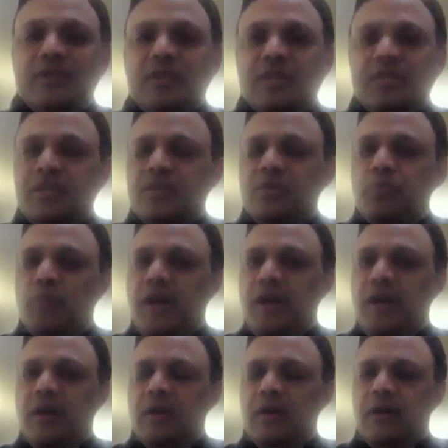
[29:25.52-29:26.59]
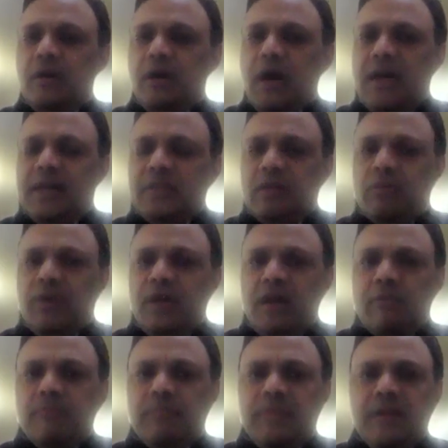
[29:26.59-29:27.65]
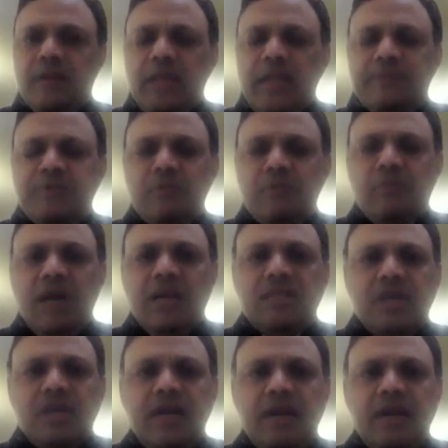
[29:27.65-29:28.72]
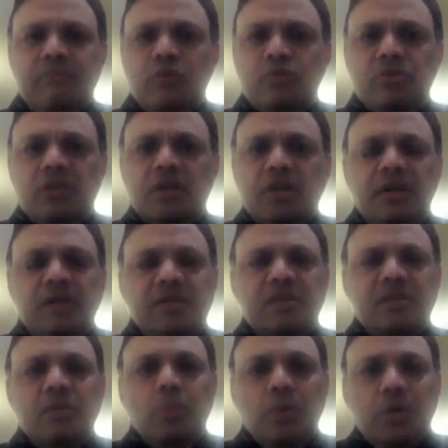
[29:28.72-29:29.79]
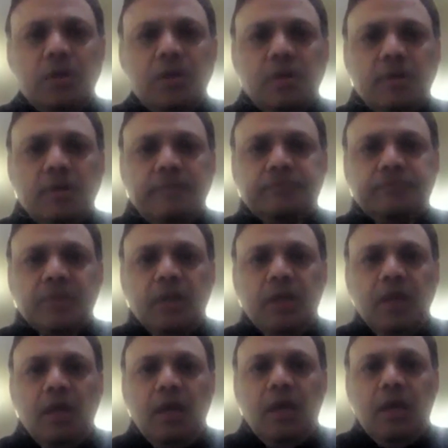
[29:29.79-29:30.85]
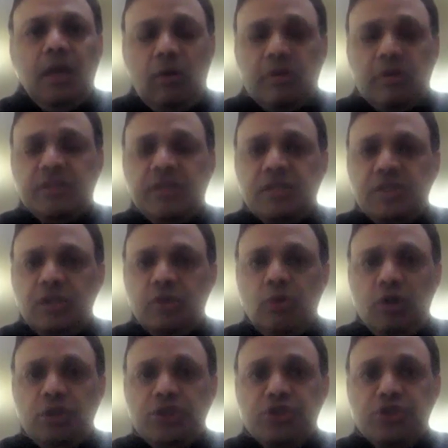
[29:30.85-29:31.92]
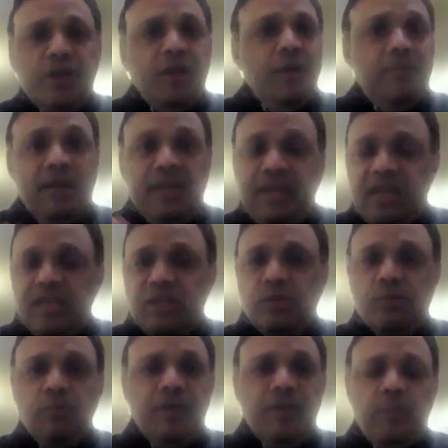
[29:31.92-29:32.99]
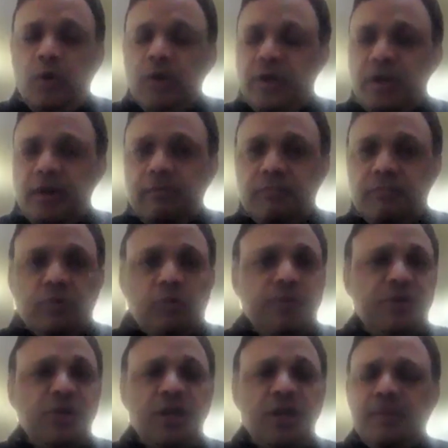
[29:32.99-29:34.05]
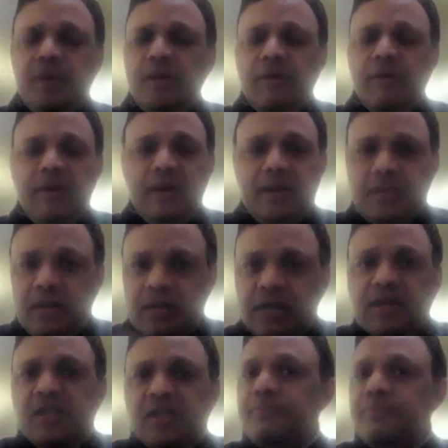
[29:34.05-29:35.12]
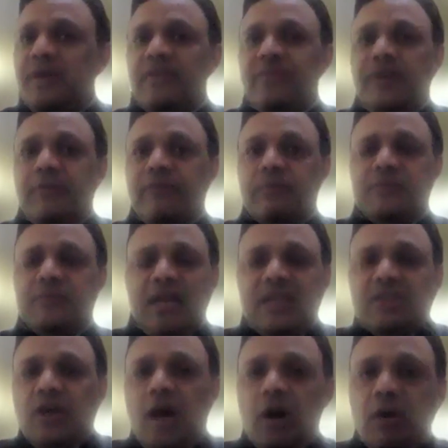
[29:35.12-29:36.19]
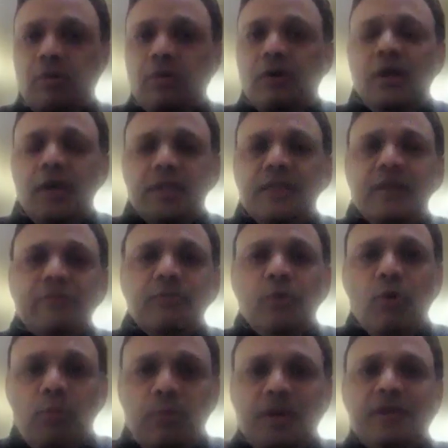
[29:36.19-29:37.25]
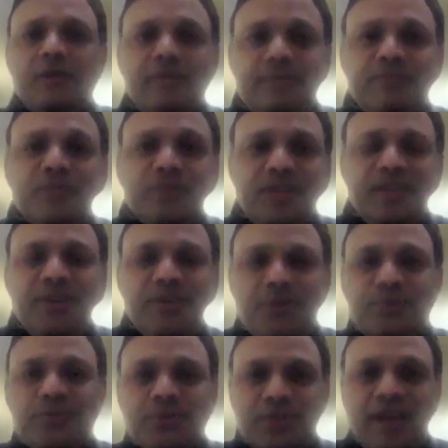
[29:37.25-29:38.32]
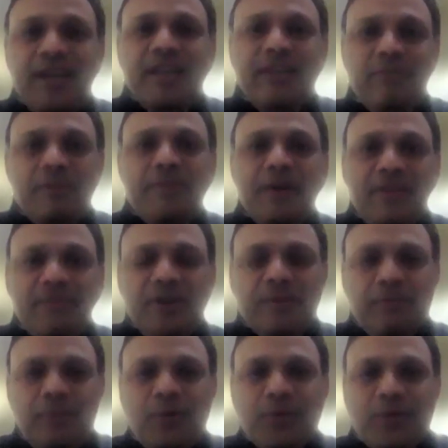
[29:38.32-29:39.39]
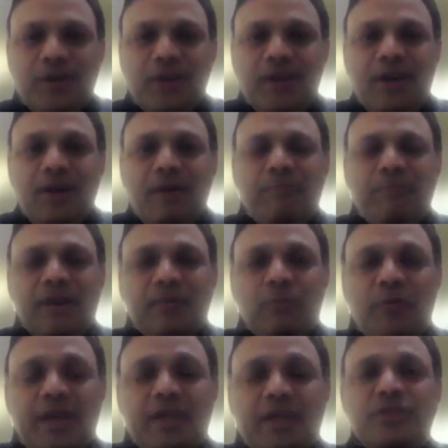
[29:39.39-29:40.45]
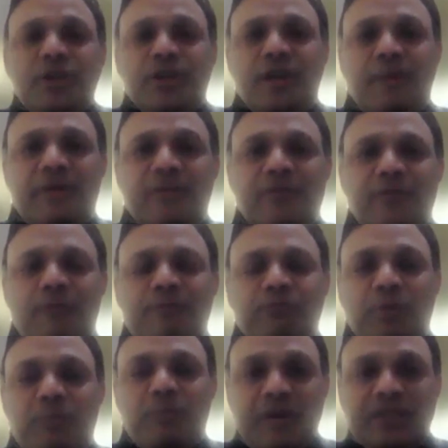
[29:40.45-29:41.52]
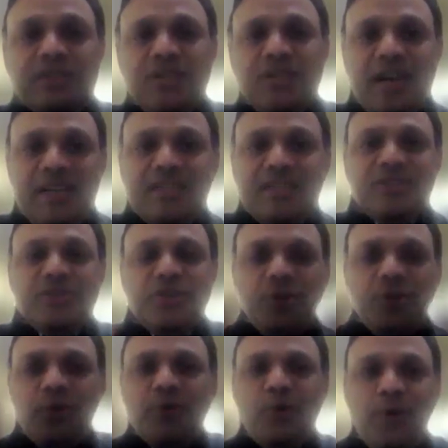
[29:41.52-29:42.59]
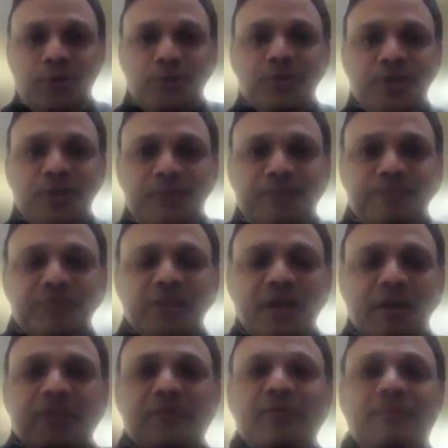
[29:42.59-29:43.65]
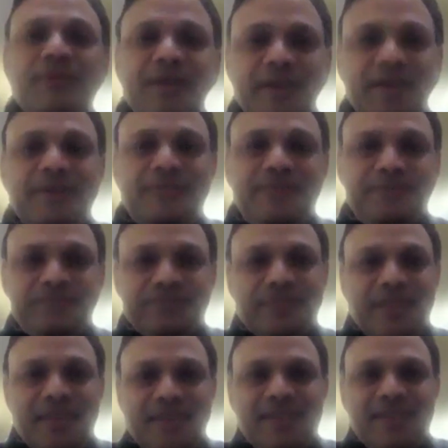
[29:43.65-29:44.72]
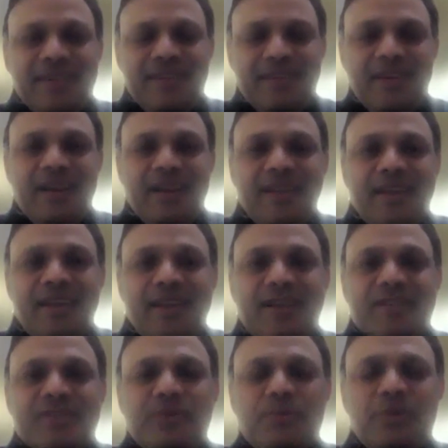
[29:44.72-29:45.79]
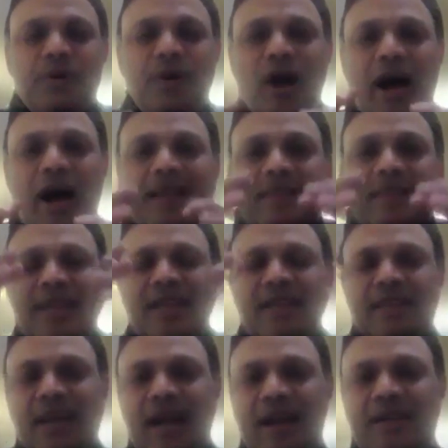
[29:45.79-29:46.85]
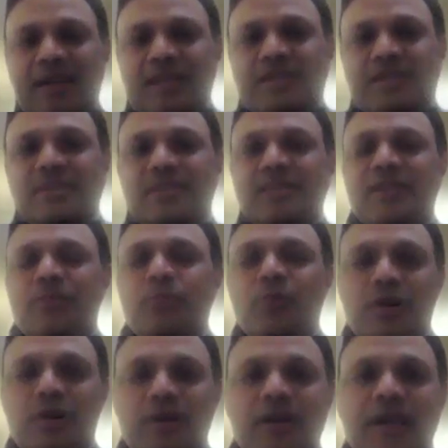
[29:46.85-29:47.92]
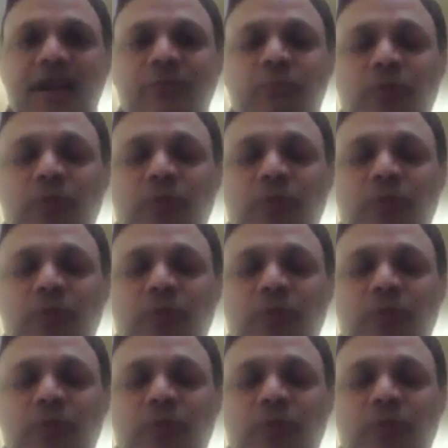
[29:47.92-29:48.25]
this is where I think we are leaps and miles ahead of most of the countries in the world. Now, is this technology shareable? Yes, we want it to be shareable. Let other countries benefit from it. That's how the global, you know, society will benefit more. But where is it coming from? Bit size, zero cost, coming from India, right? So I think that is the world. And